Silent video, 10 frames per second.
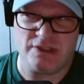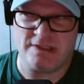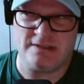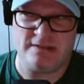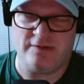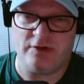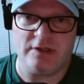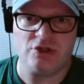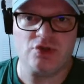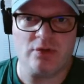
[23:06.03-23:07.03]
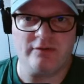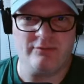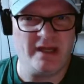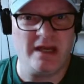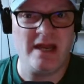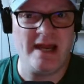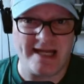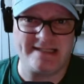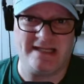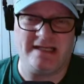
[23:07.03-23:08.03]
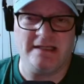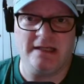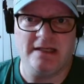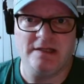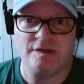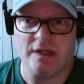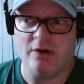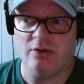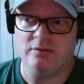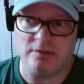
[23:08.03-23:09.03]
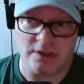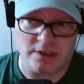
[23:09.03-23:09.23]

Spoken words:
just everything short of being a Nazi. So,